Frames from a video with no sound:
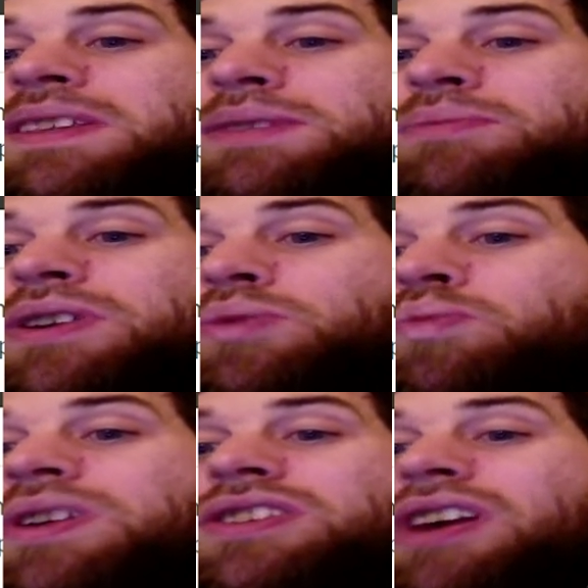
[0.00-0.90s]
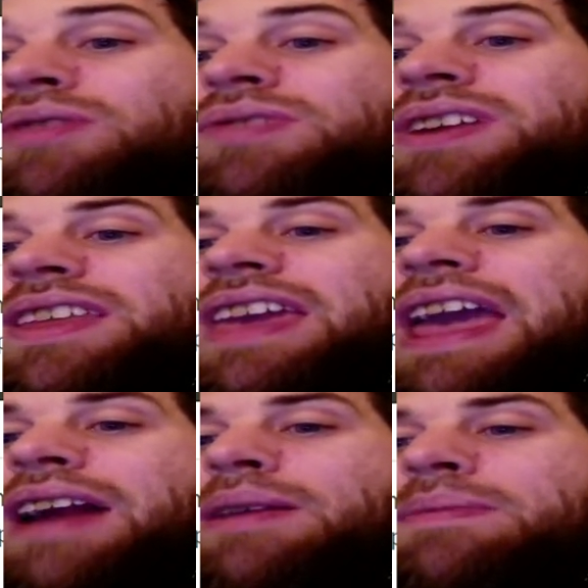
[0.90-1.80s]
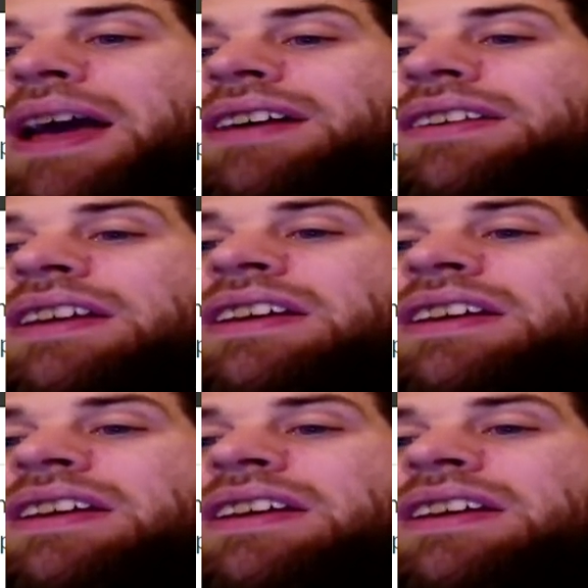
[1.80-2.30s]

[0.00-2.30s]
which we don't really care about.